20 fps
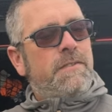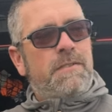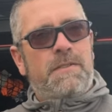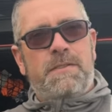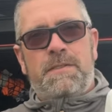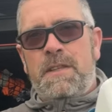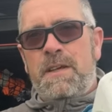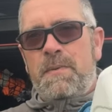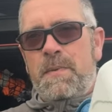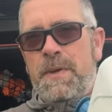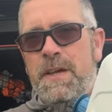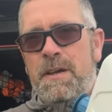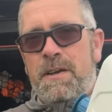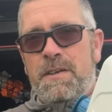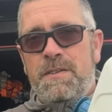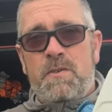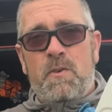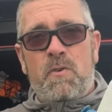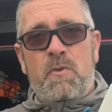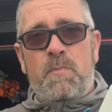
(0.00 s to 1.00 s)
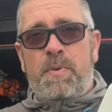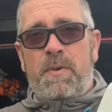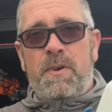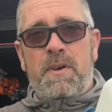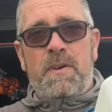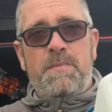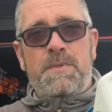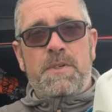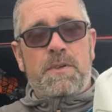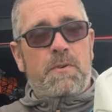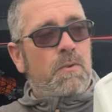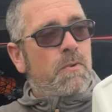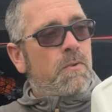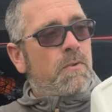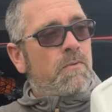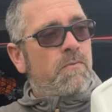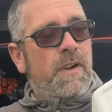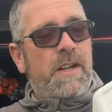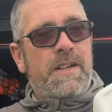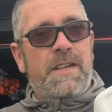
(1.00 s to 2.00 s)
so there we are, it's all primed,
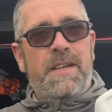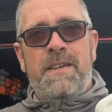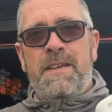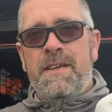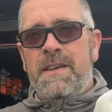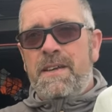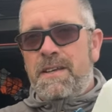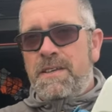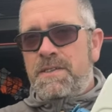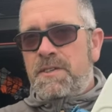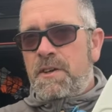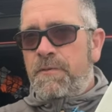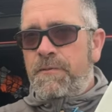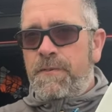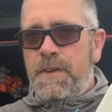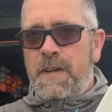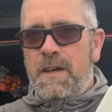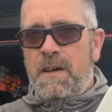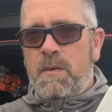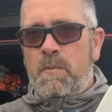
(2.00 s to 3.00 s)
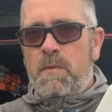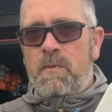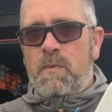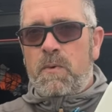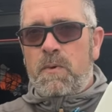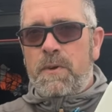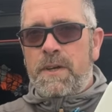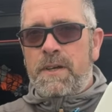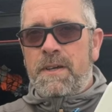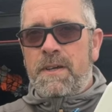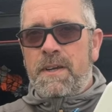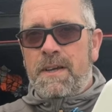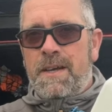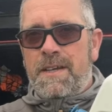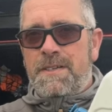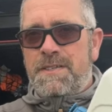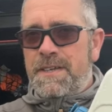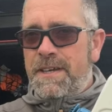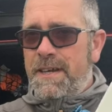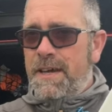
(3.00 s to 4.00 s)
all ready. Let's go fill it up with water
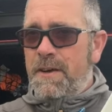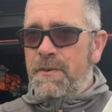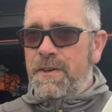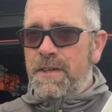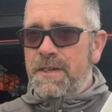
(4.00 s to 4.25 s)
and see how it